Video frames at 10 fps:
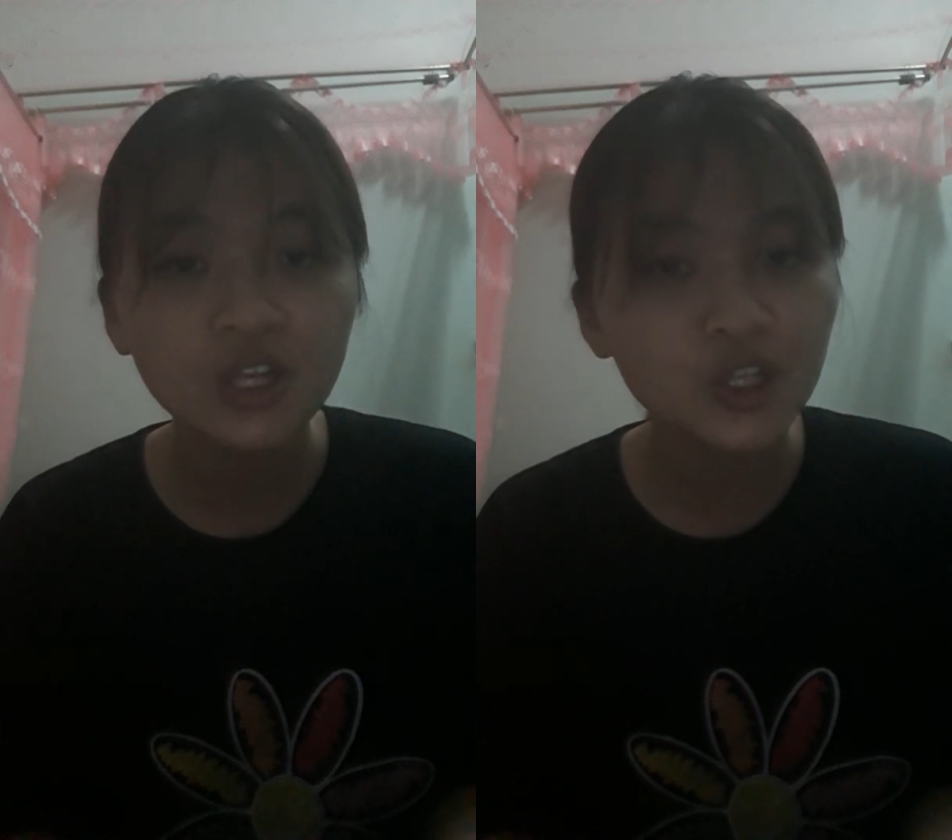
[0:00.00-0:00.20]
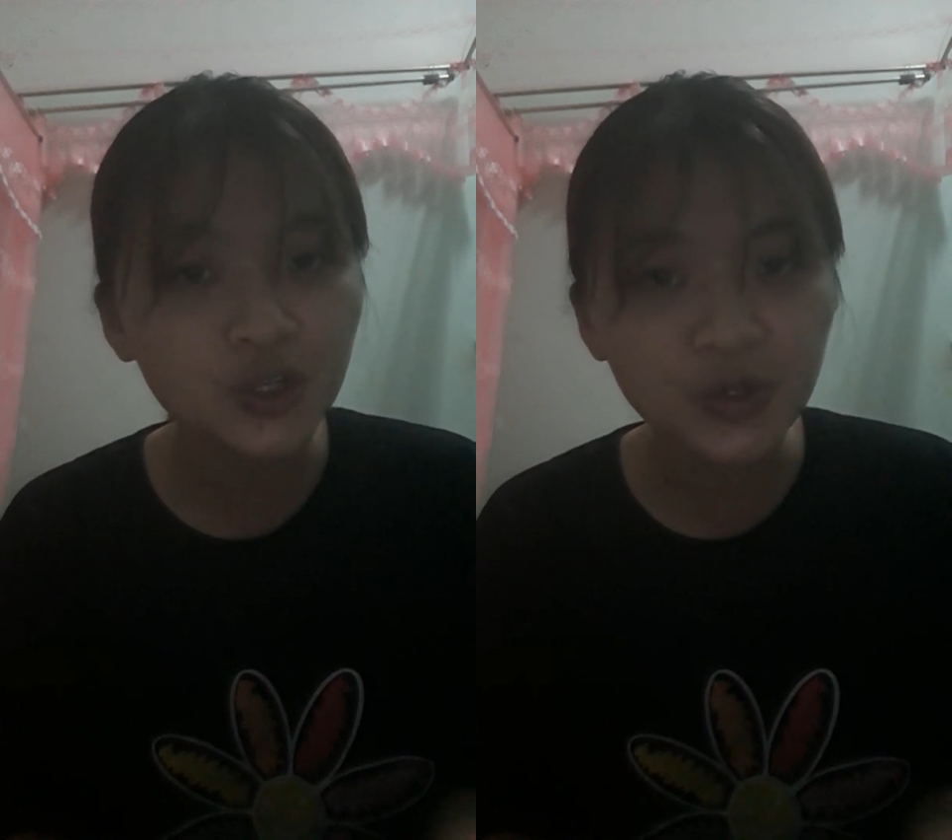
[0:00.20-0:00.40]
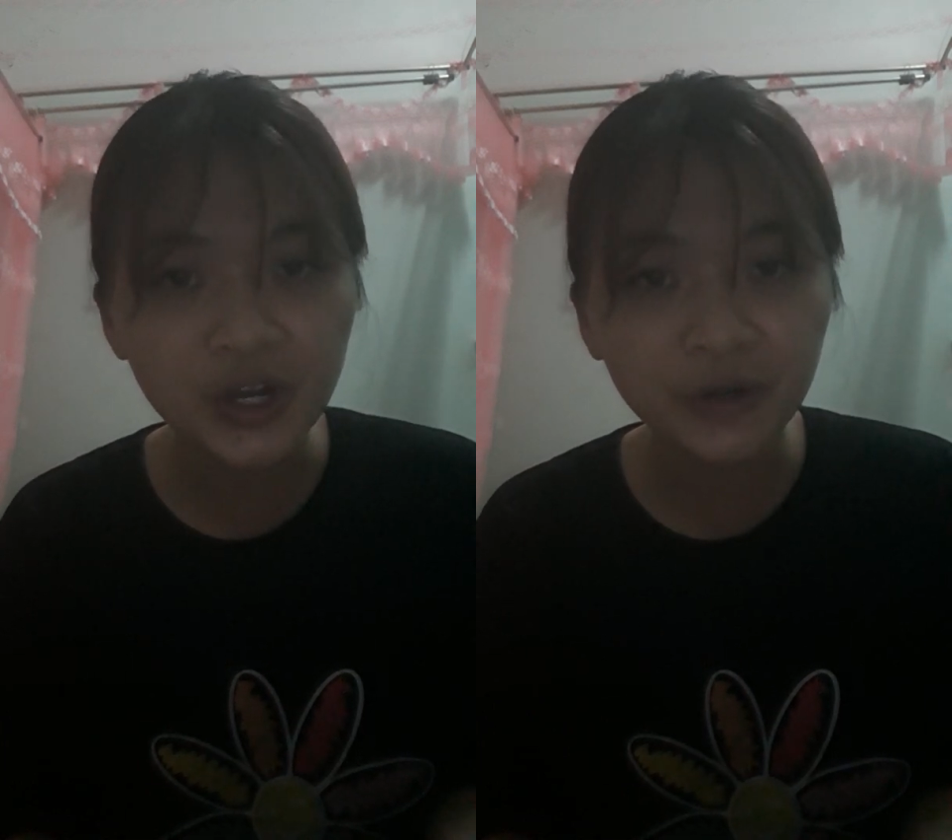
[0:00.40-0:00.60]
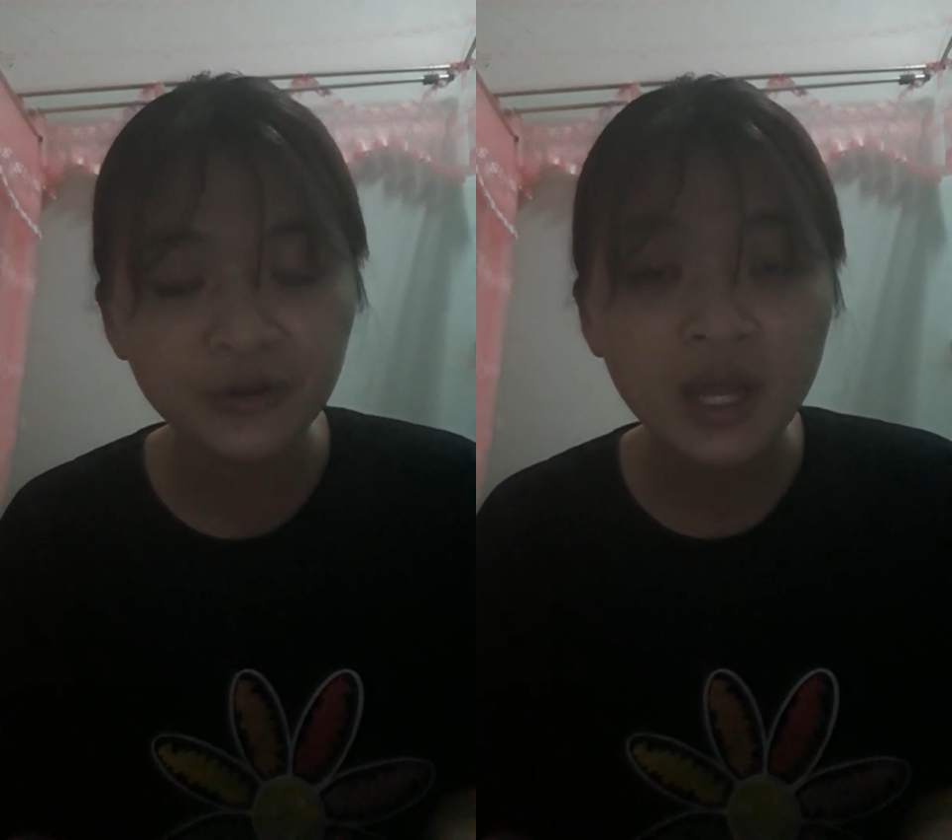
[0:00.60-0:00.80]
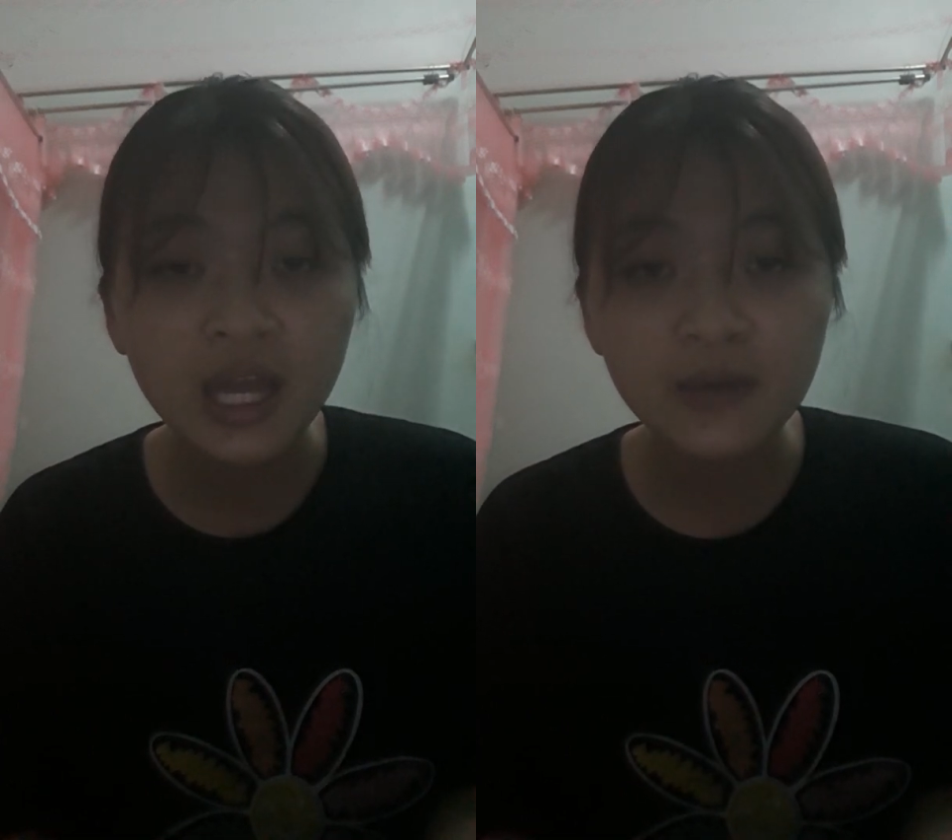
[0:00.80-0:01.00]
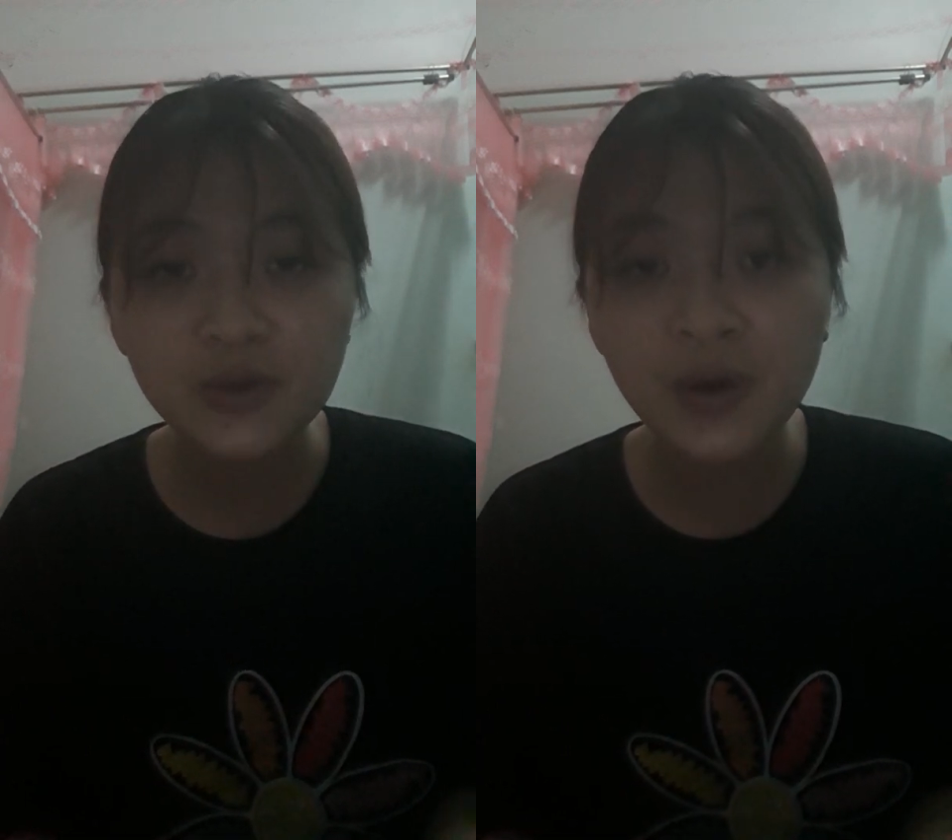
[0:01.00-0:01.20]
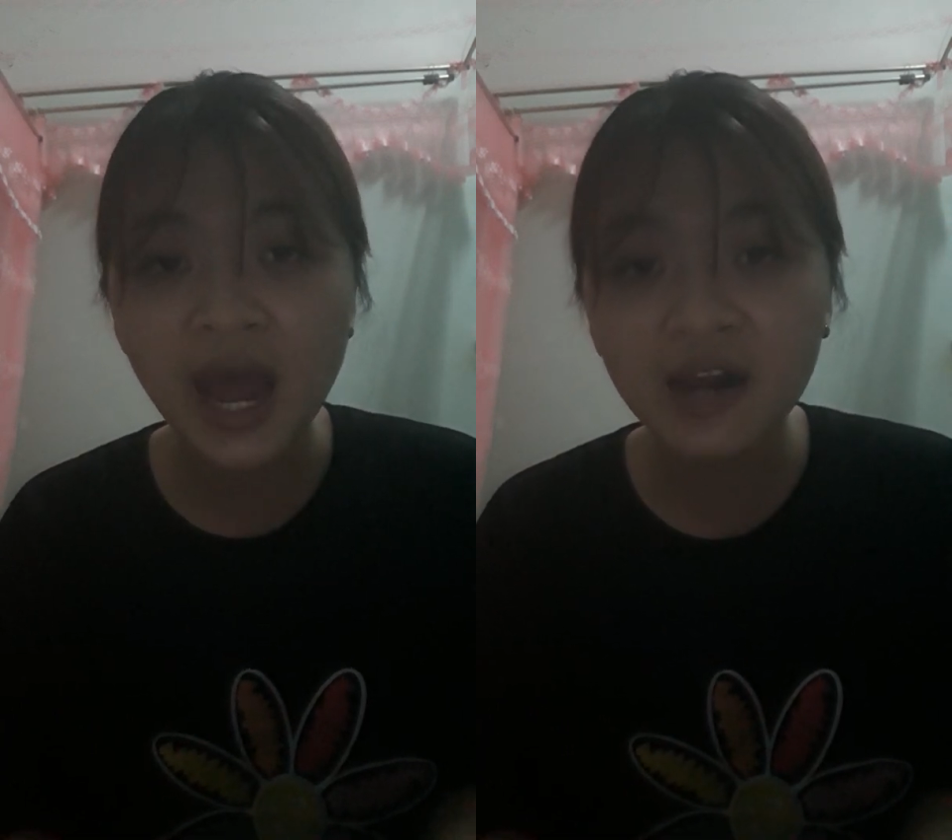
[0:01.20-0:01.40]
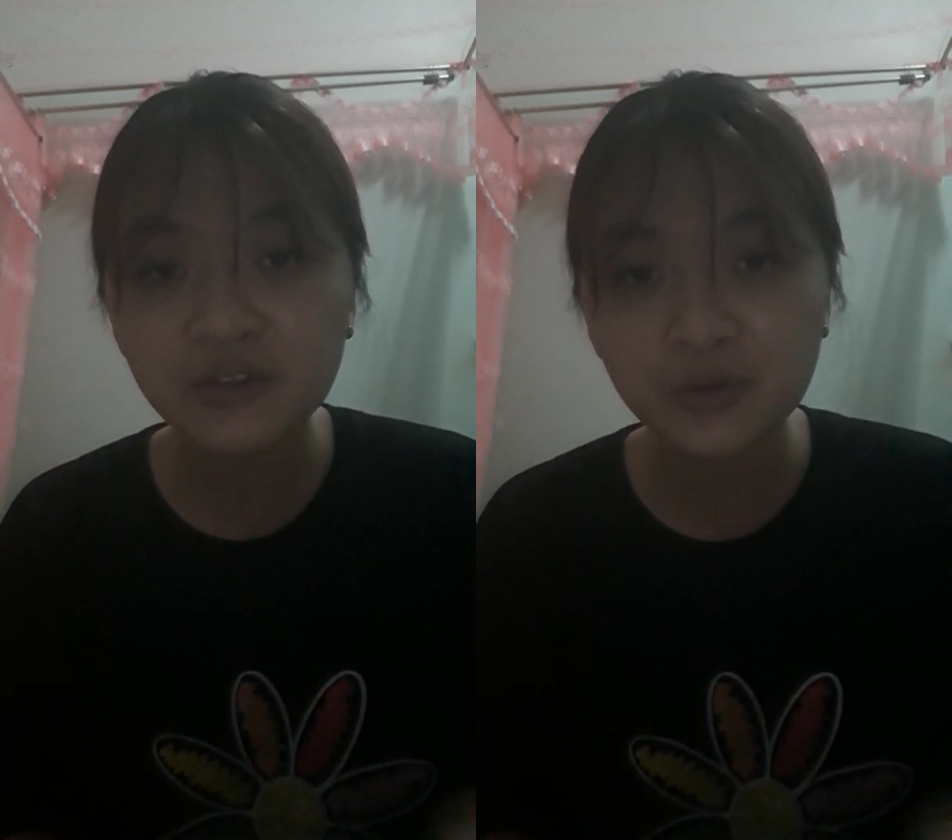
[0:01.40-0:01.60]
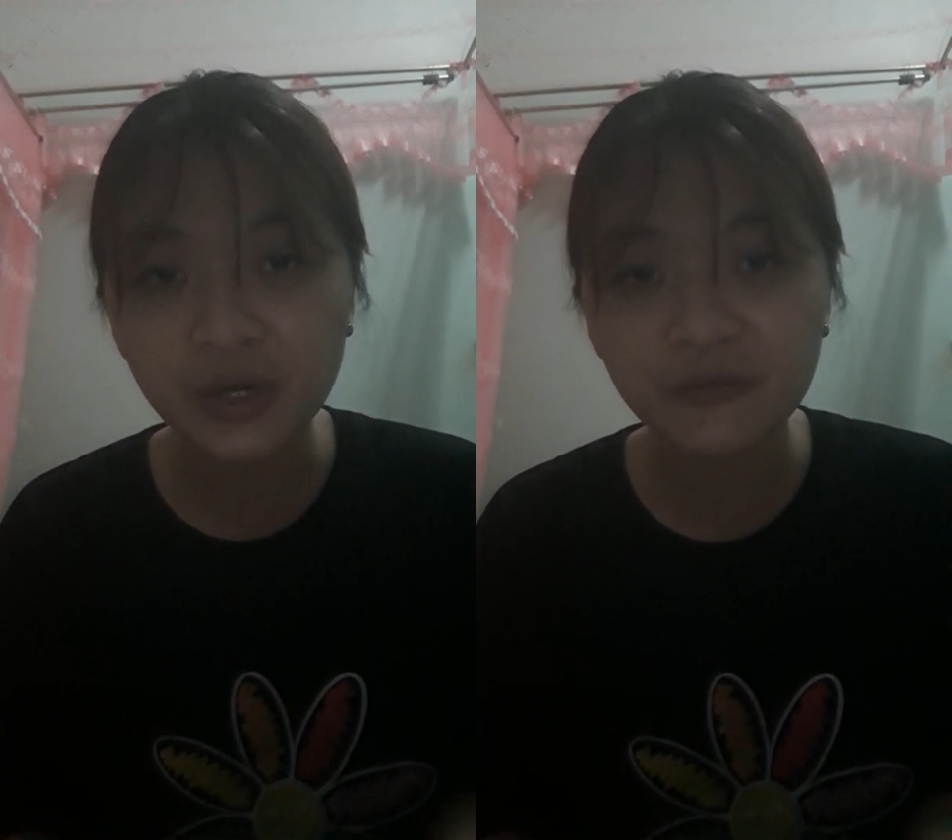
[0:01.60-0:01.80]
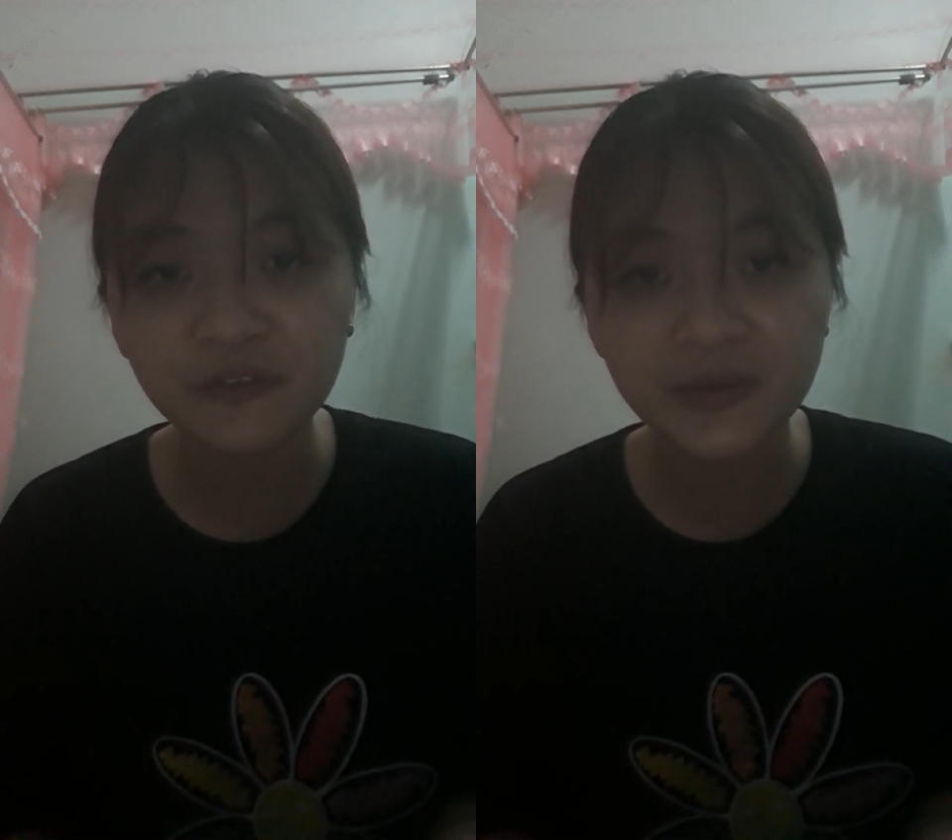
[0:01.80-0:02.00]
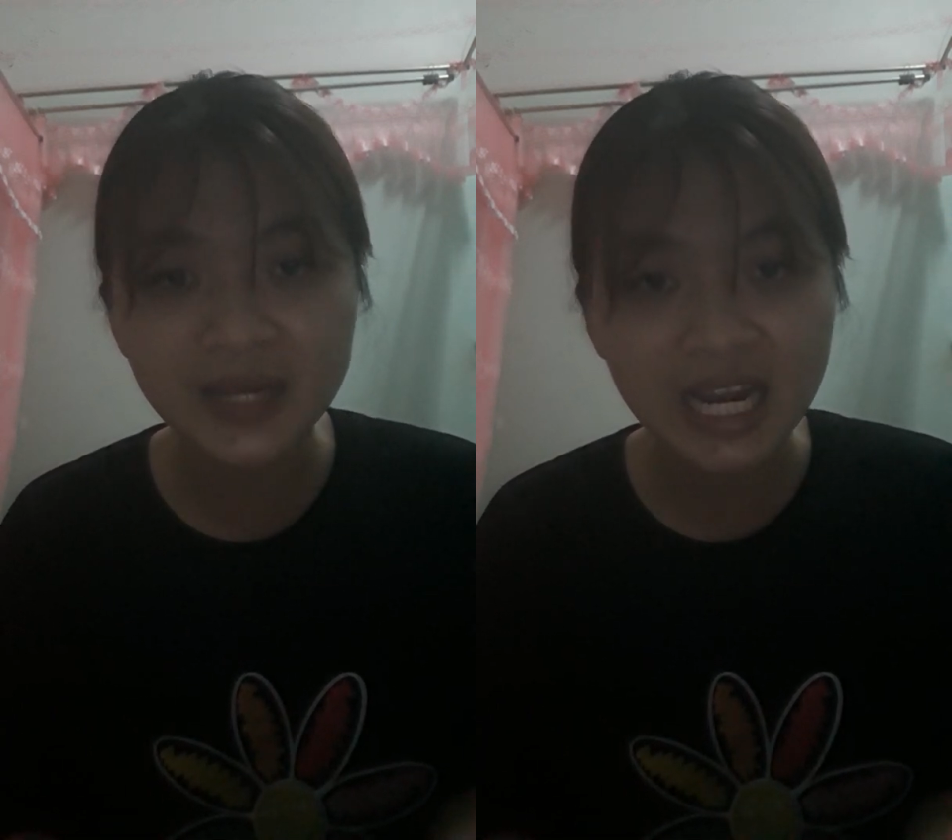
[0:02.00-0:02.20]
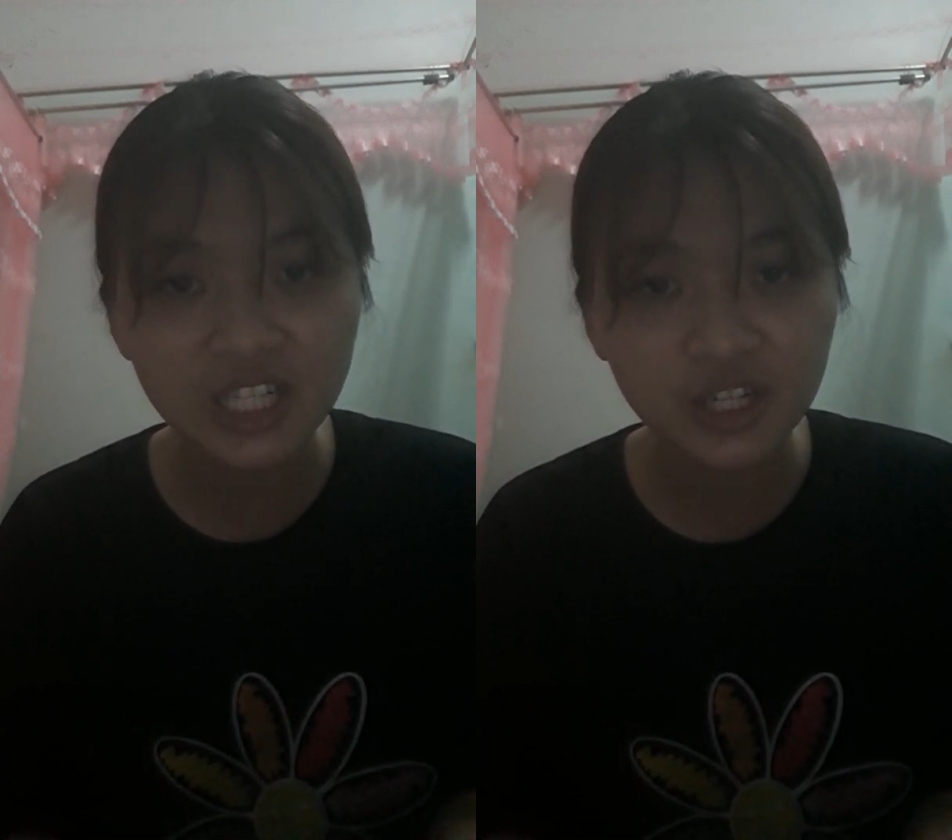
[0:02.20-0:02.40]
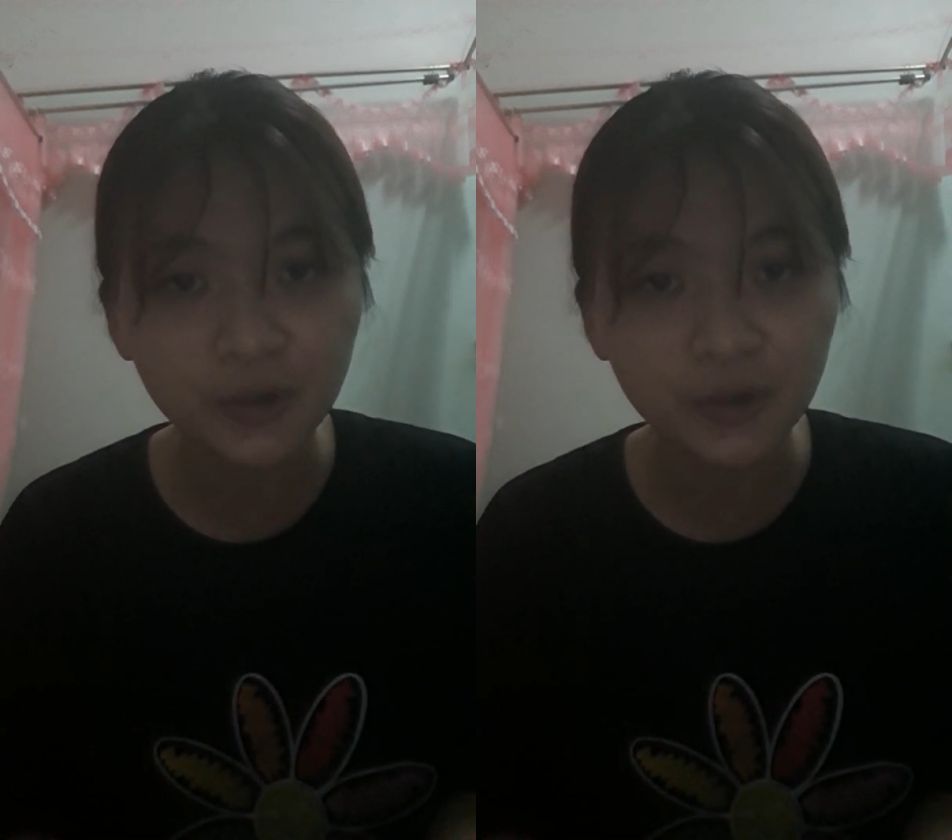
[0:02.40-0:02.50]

You know, if you have to run from danger,